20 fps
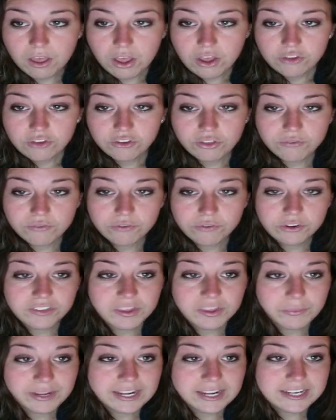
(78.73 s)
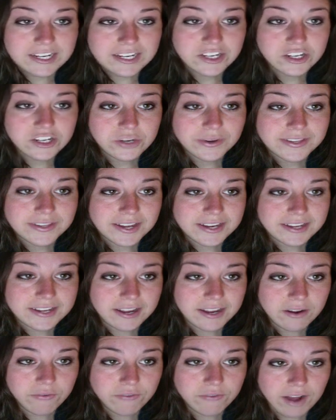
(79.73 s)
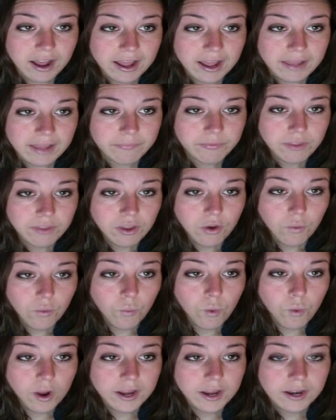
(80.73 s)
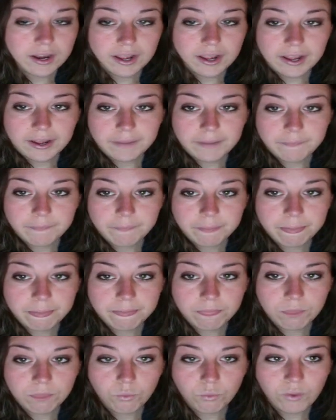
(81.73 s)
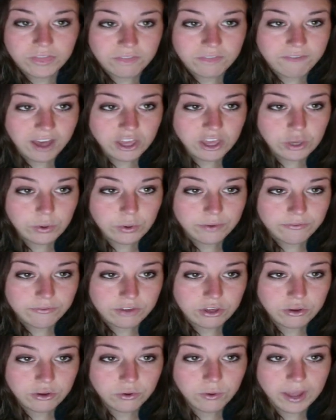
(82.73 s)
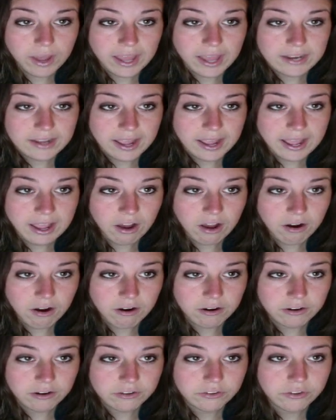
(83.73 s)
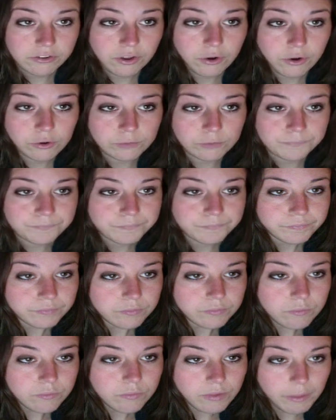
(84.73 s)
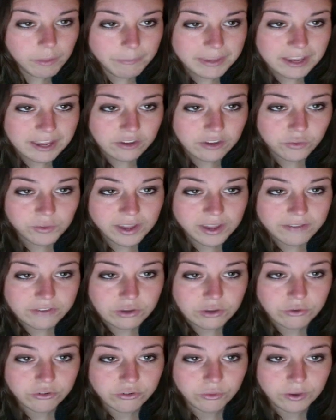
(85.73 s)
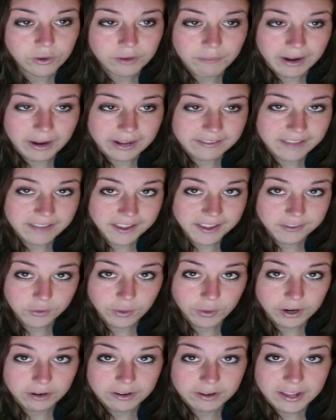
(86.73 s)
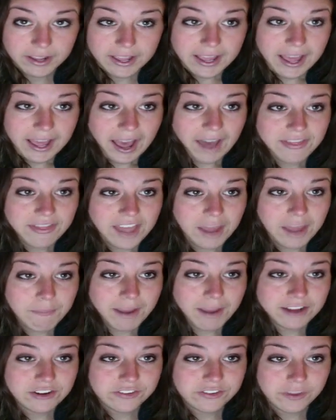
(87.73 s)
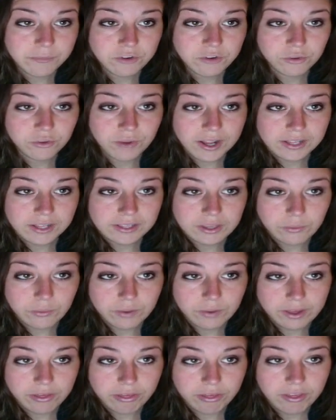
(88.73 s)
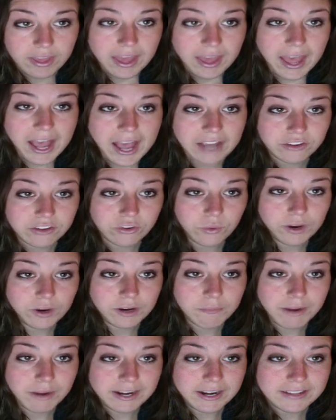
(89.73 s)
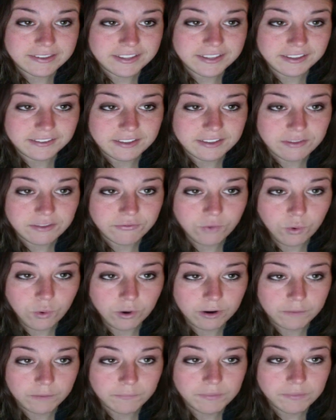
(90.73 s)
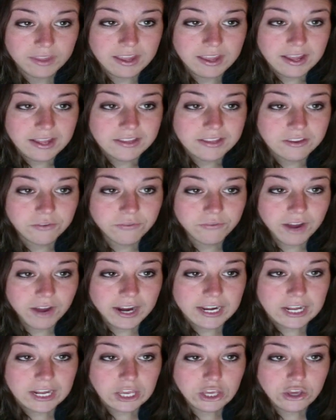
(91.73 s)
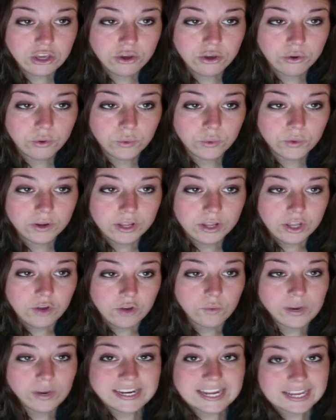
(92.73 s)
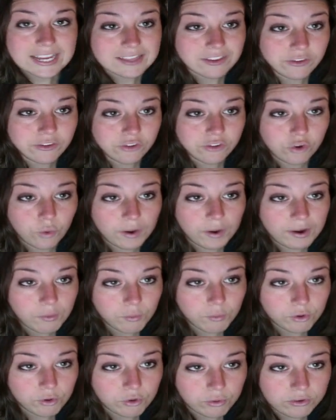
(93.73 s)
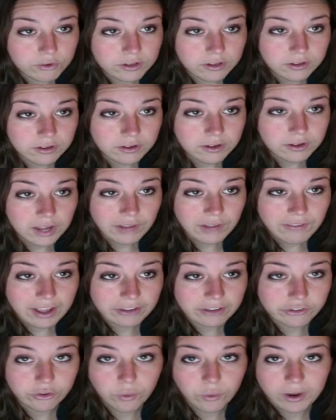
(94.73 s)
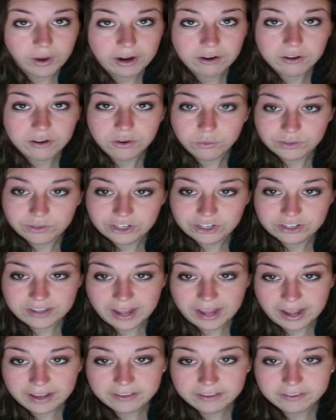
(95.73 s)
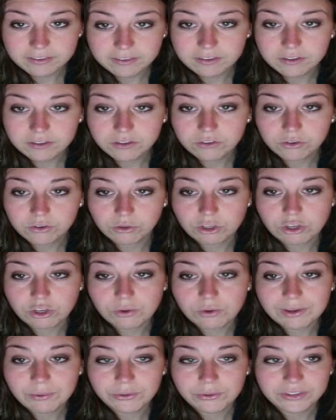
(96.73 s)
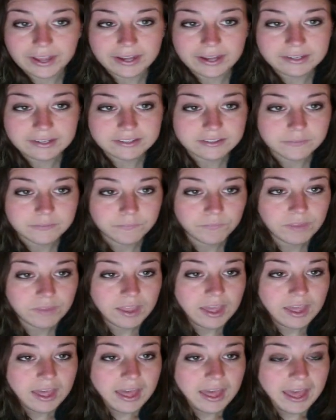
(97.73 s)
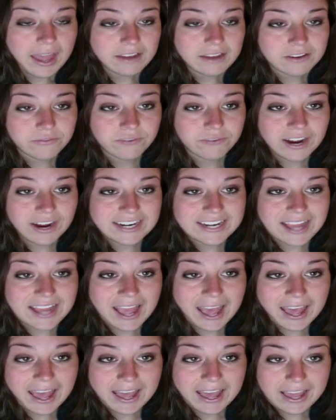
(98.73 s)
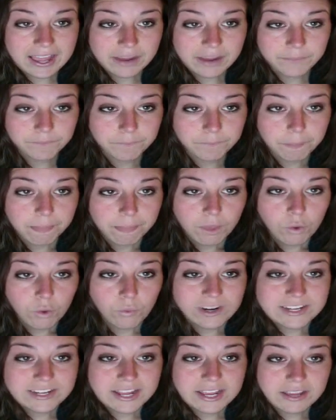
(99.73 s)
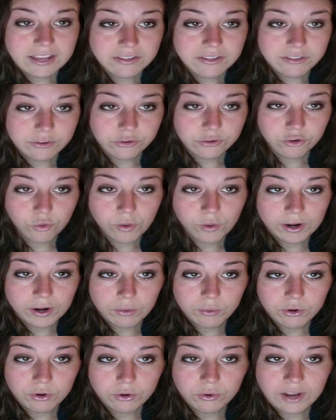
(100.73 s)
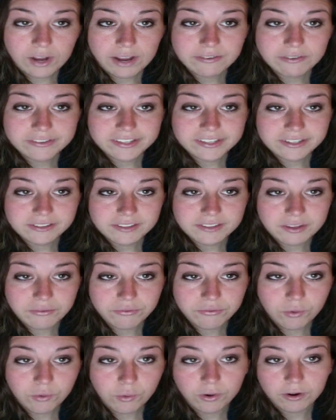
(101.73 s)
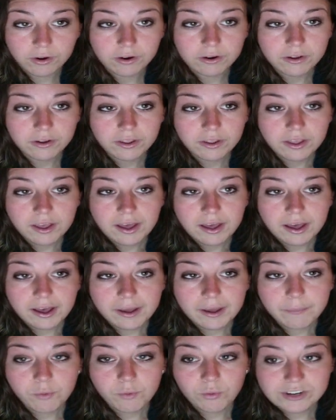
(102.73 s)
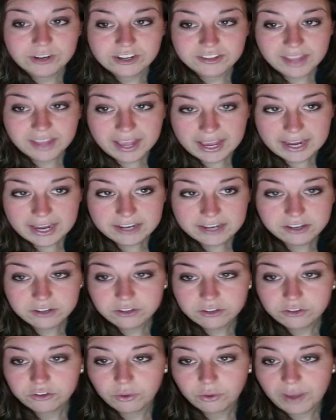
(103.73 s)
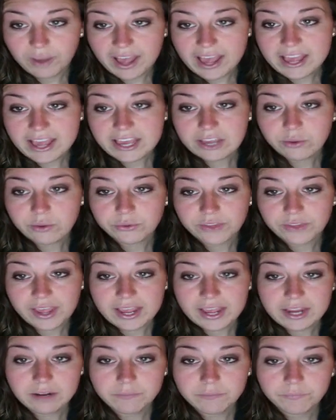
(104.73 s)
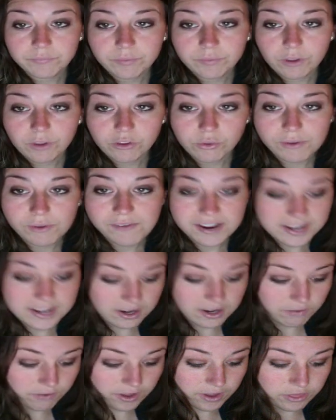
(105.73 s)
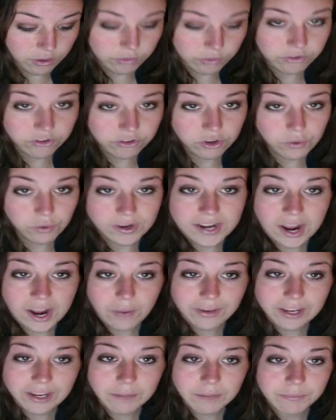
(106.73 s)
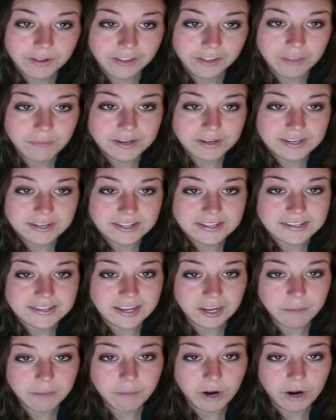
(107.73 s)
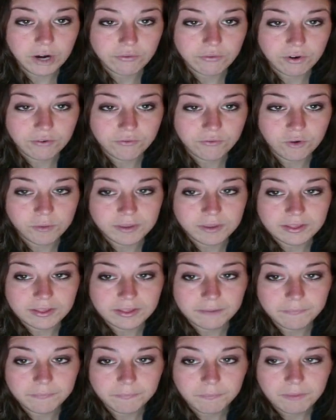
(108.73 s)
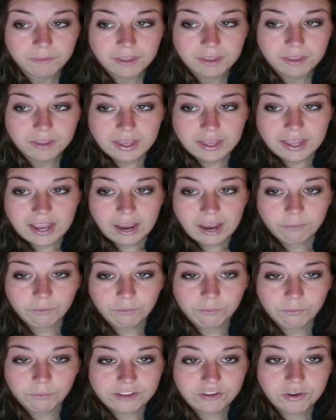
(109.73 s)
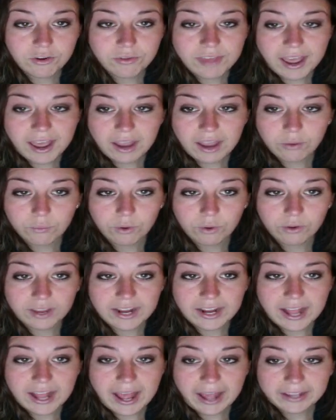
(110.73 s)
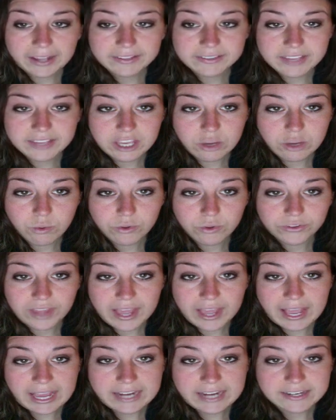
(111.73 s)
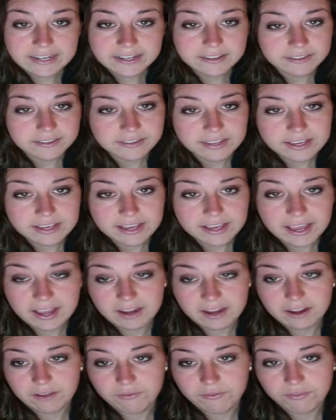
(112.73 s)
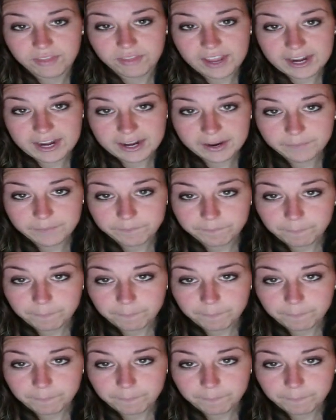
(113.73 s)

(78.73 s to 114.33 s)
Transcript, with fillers: So the first thing we need to do is identify what, um, what the value of u and a are. So because we have u squared minus a squared, and that matches up directly with x squared minus 64. To find u, we take the square root of x squared, which is x, so u equals x. And to find a, we take the square root of 64, um, which is 8, so a equals 8. So we've identified those two, and now we can plug them into the second part of our formula. And when we do that, we'll get x equals 8 secant of theta.